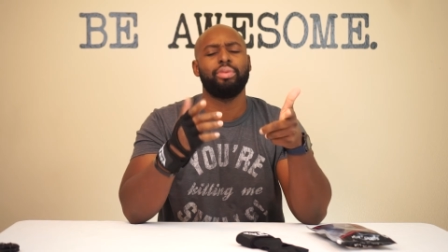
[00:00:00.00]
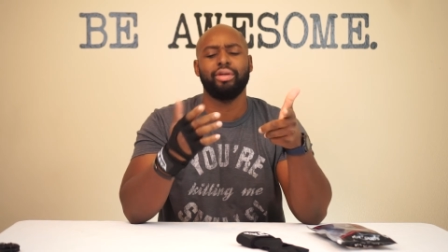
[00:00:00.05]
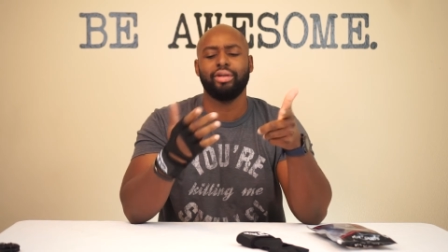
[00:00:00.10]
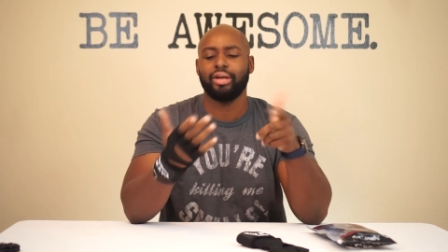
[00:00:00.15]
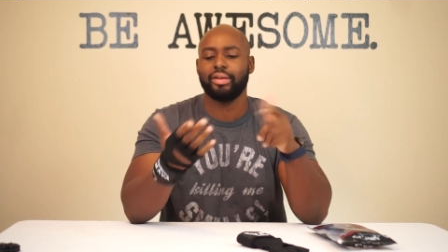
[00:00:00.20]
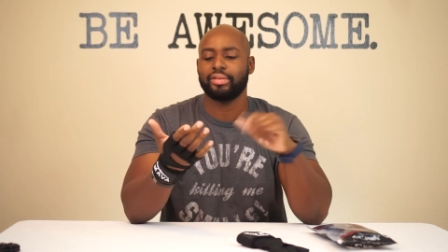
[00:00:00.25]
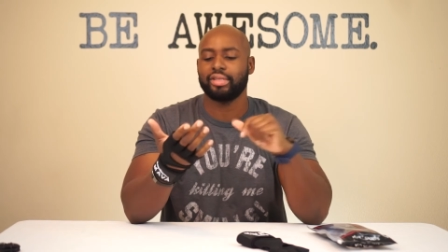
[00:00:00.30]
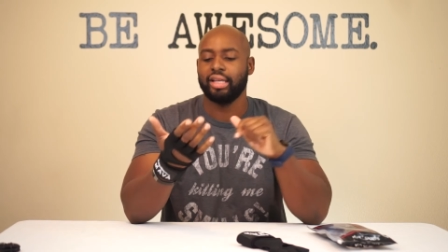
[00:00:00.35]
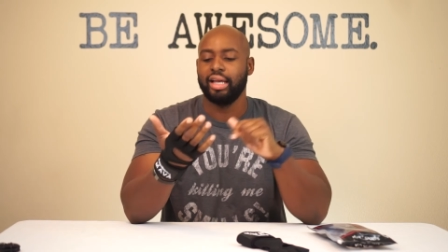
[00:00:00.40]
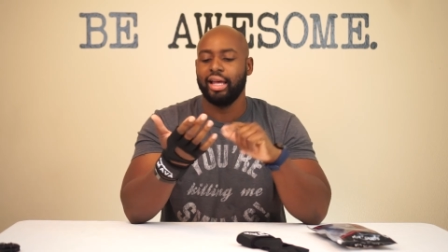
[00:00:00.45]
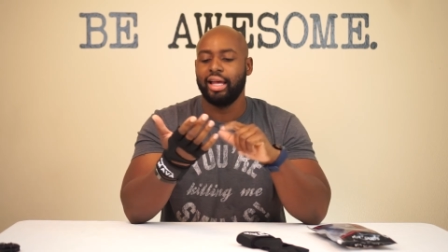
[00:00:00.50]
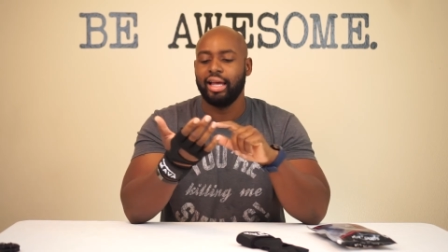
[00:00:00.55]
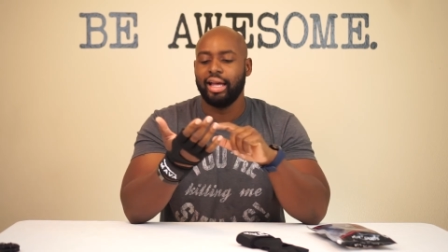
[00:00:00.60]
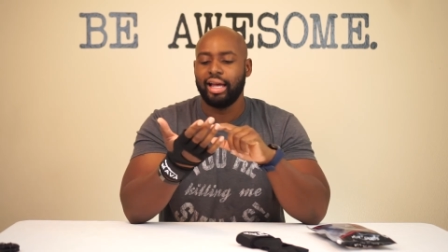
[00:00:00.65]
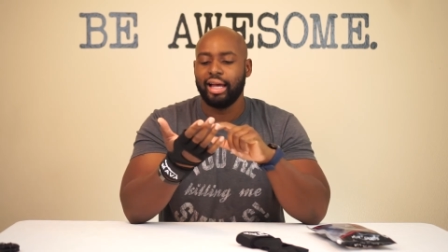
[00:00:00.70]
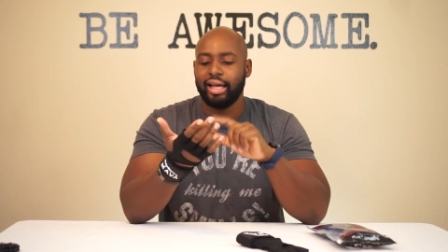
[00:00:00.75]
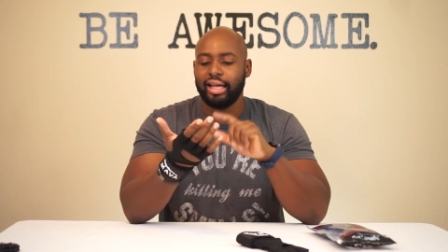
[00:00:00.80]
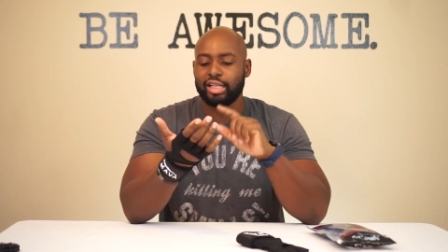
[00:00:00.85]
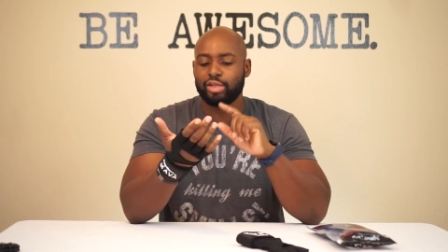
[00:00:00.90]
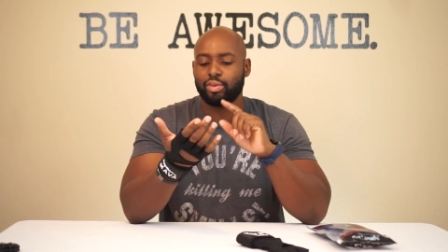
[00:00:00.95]
pull-ups,
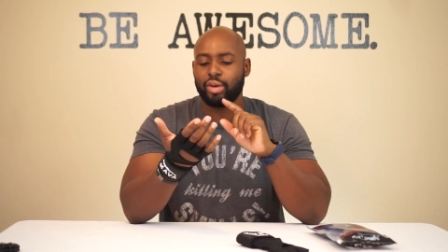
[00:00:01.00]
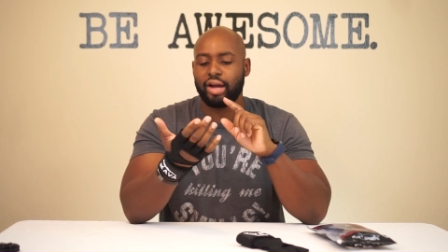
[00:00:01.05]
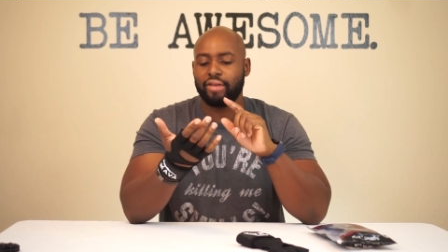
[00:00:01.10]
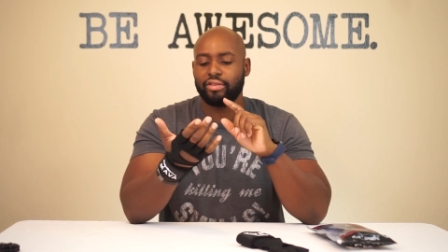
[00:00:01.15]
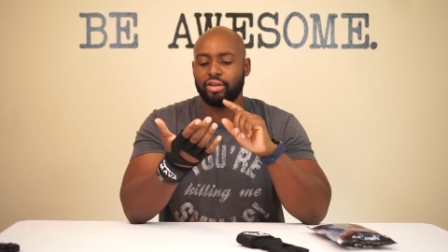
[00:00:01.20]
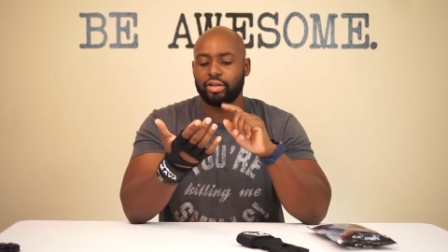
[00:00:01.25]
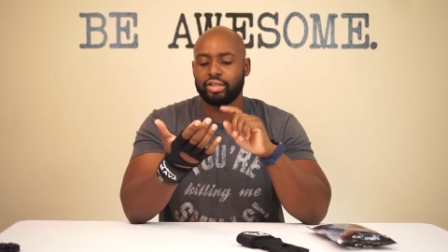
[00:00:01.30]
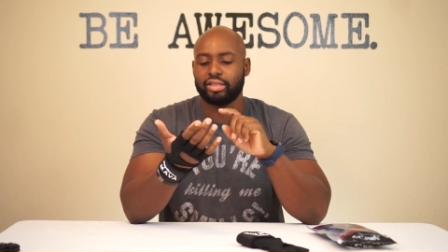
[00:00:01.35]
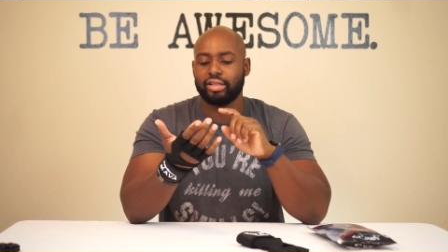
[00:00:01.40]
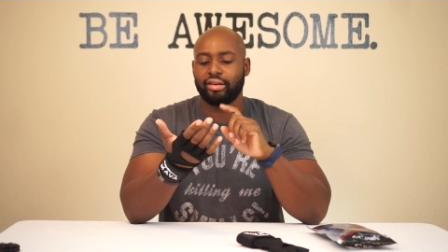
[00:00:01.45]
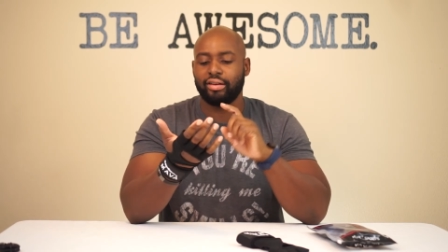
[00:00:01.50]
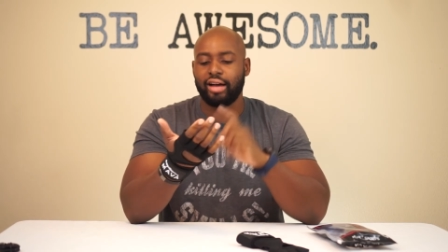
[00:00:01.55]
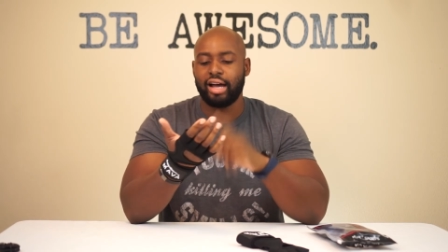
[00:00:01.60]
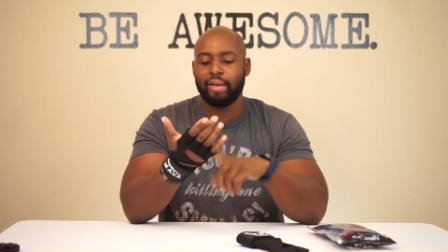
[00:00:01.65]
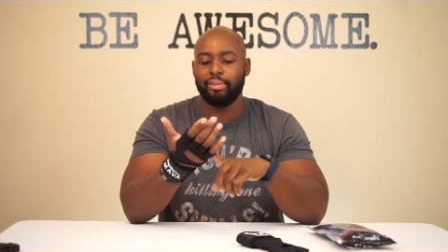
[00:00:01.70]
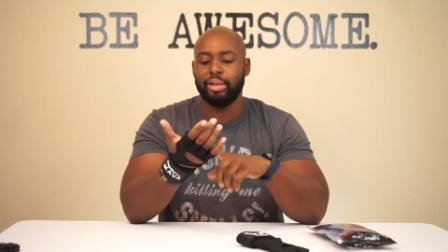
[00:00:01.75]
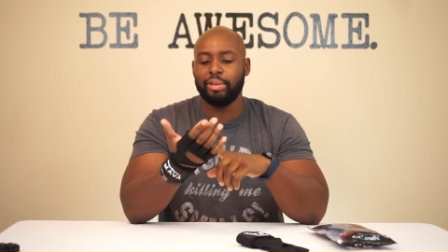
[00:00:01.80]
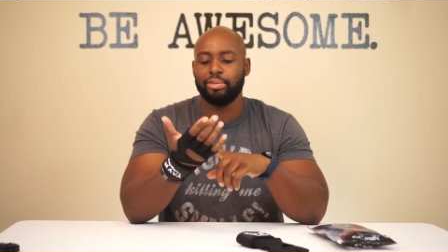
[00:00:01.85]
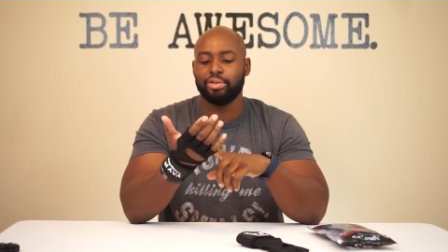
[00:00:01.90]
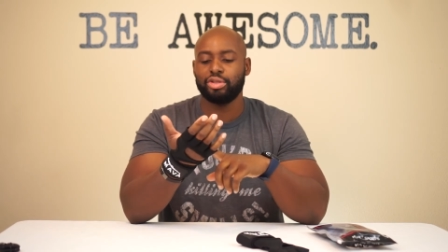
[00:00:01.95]
that's where I noticed a lot
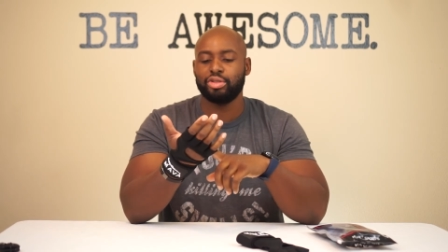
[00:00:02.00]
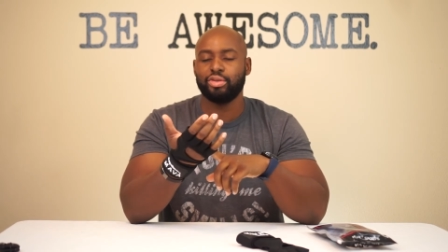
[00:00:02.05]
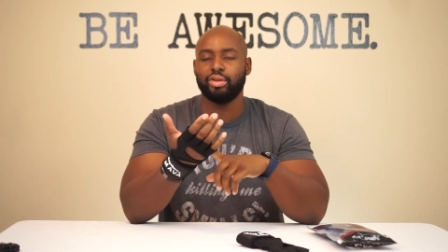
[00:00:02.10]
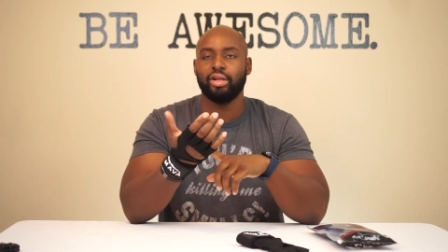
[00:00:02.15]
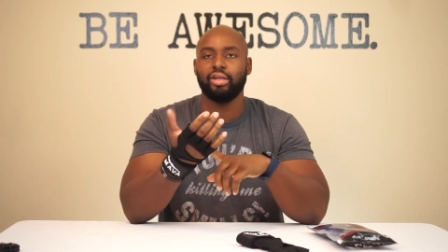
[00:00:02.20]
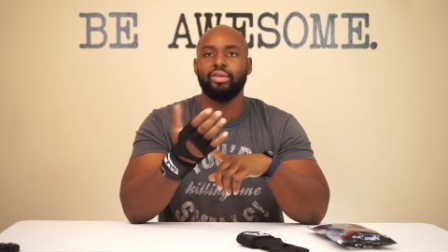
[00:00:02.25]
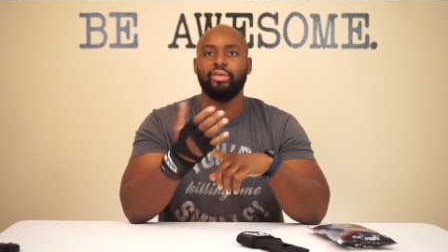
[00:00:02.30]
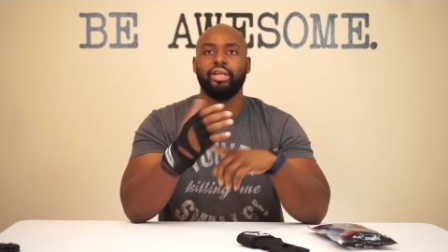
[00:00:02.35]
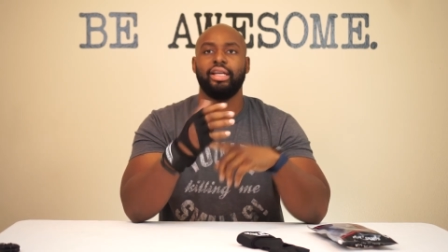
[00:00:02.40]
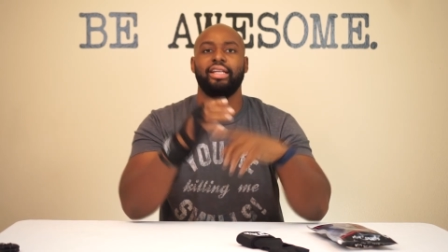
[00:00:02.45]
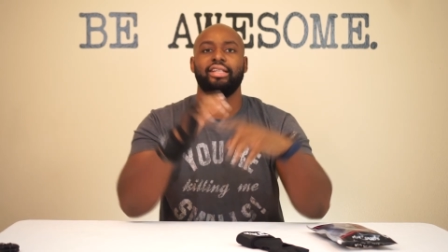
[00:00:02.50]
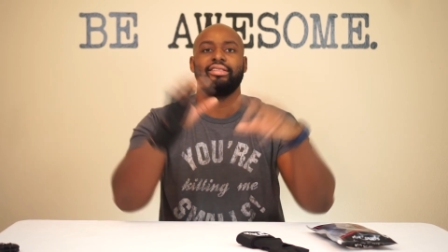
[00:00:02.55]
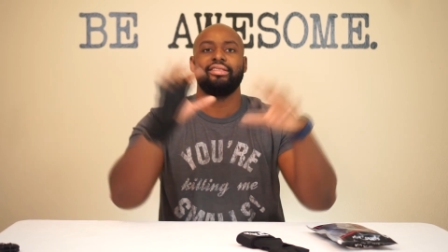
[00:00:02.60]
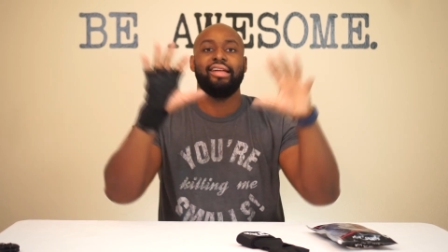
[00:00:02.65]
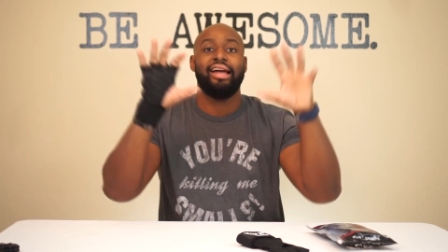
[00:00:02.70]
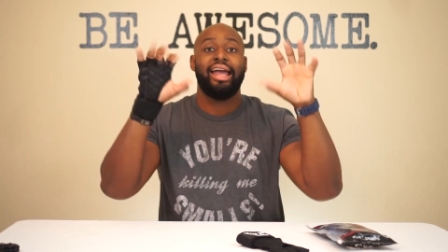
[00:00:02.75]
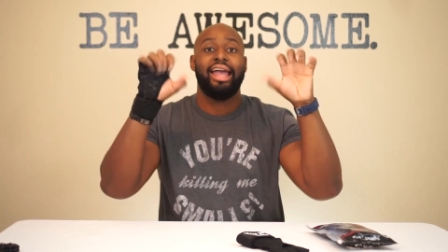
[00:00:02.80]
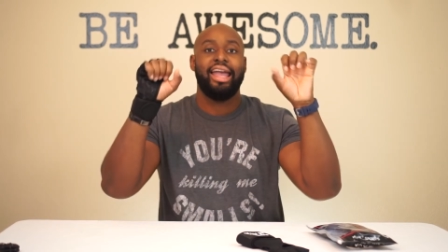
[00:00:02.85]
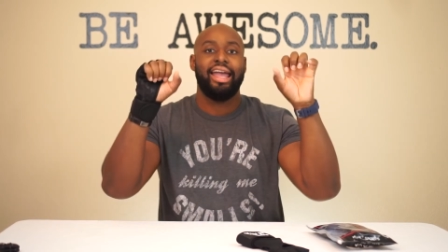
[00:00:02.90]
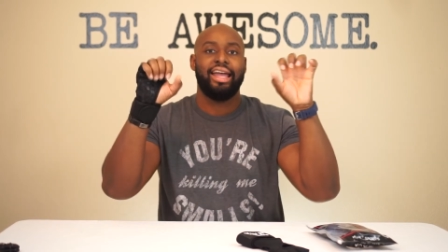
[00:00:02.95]
of people struggle is the
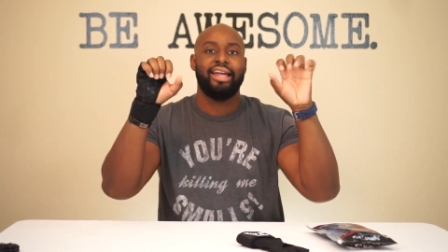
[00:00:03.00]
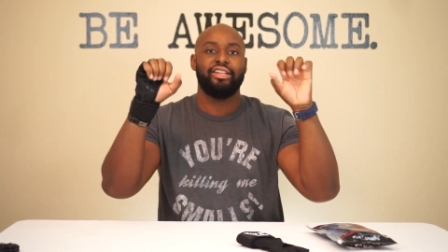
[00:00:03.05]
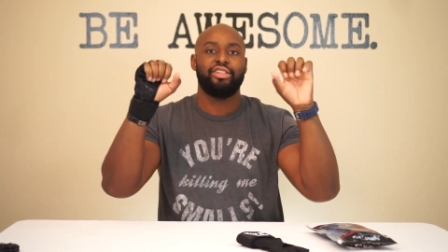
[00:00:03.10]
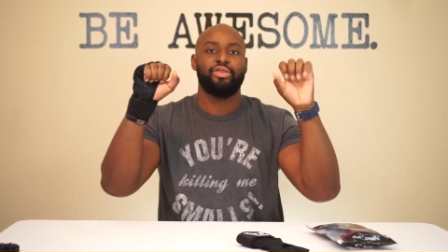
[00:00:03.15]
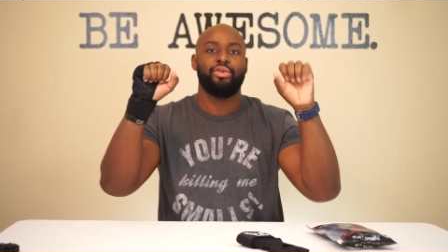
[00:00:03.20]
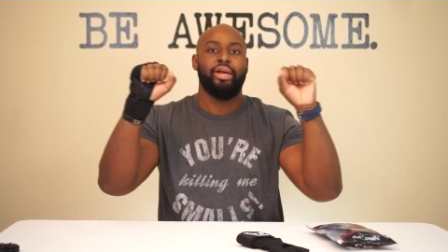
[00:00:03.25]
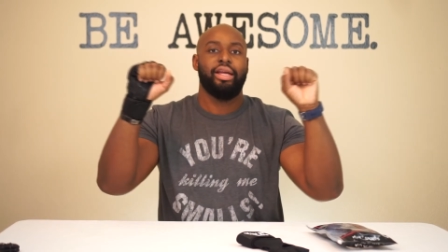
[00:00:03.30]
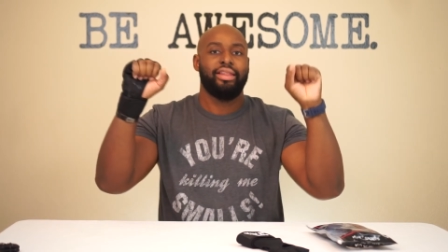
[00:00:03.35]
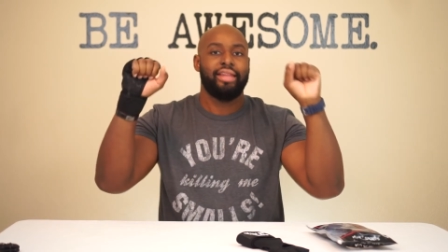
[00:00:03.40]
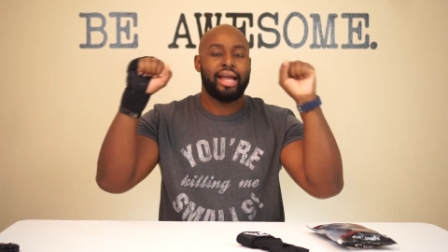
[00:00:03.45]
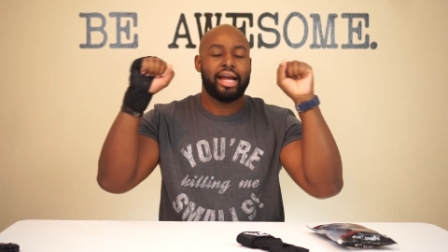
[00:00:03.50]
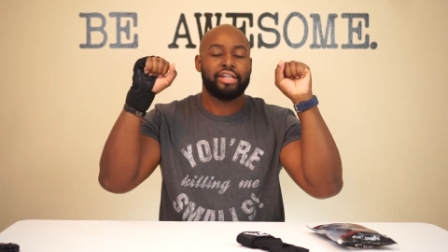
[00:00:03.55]
hand strength.